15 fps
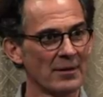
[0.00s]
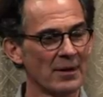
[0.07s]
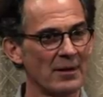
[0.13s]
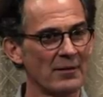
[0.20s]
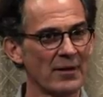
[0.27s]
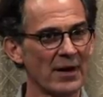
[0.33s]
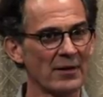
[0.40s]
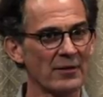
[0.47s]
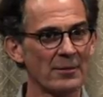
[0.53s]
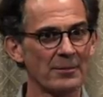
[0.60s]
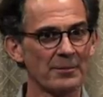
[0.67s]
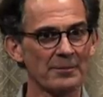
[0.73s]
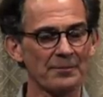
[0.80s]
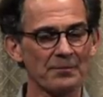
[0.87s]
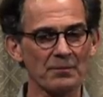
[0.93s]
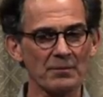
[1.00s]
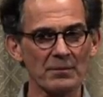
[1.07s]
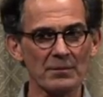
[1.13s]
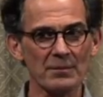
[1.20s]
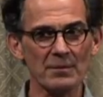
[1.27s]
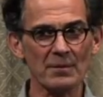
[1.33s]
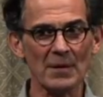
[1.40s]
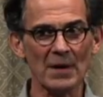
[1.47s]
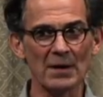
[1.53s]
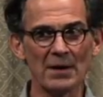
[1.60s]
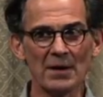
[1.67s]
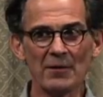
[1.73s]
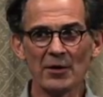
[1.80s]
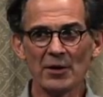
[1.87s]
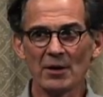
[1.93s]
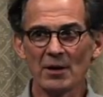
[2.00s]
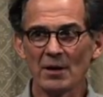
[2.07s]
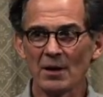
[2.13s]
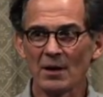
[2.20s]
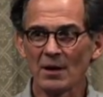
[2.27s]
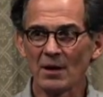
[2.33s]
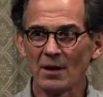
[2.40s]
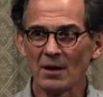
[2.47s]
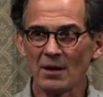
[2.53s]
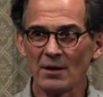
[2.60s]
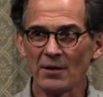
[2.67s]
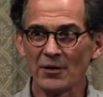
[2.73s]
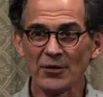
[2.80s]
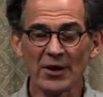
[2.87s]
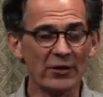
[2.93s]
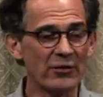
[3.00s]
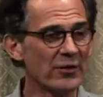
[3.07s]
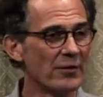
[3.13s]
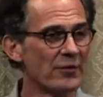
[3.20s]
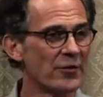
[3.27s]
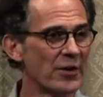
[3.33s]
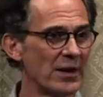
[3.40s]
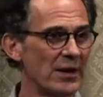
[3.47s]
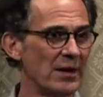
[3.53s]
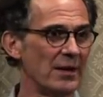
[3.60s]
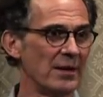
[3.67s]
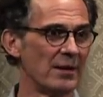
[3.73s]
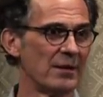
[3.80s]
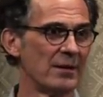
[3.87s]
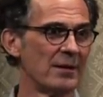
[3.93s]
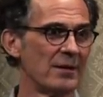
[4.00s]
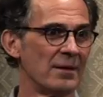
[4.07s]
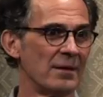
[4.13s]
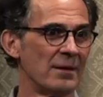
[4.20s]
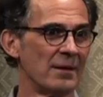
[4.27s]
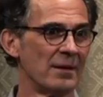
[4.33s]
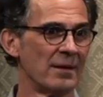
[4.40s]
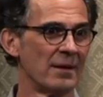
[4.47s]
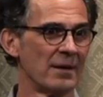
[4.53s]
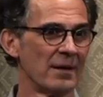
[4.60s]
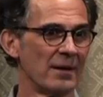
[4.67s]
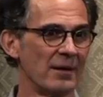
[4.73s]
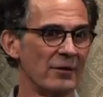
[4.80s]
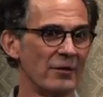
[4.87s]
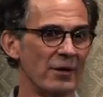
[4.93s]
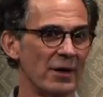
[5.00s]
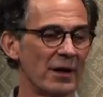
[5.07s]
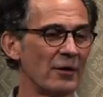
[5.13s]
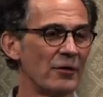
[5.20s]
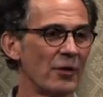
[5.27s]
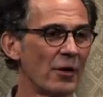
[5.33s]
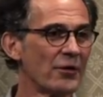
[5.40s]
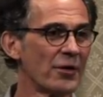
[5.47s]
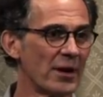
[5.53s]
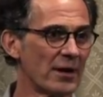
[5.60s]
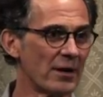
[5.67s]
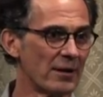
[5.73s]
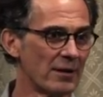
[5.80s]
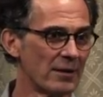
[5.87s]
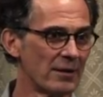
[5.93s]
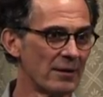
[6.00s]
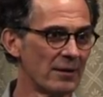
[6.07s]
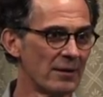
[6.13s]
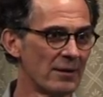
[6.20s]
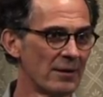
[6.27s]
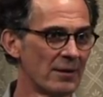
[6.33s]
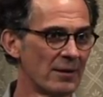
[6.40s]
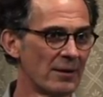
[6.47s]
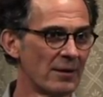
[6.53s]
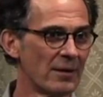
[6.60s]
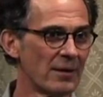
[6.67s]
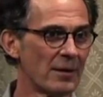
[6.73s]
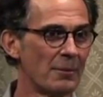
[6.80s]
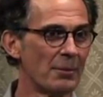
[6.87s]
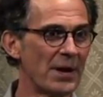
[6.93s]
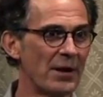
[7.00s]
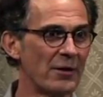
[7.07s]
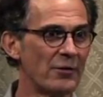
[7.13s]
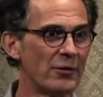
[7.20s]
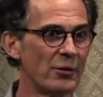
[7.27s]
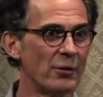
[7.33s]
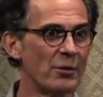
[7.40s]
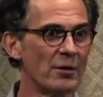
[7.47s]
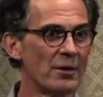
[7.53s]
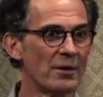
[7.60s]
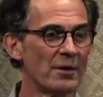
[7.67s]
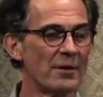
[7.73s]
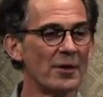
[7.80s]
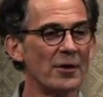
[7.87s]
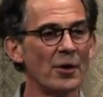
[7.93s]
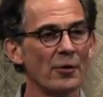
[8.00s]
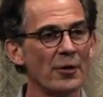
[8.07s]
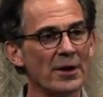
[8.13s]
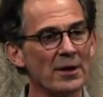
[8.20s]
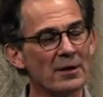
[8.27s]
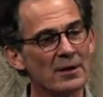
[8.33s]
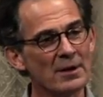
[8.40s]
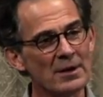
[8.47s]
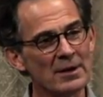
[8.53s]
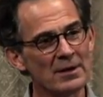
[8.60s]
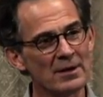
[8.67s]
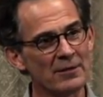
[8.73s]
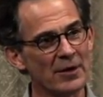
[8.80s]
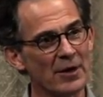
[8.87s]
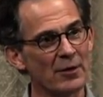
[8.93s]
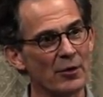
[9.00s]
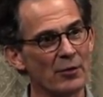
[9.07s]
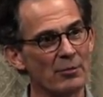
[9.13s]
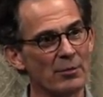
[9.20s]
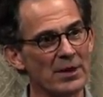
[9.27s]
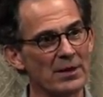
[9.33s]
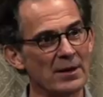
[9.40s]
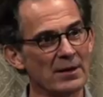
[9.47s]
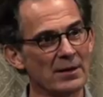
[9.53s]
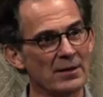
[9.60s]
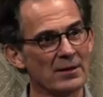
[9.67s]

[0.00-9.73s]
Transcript: In fact, even the taste of tea is exotic compared to the knowing of our own being.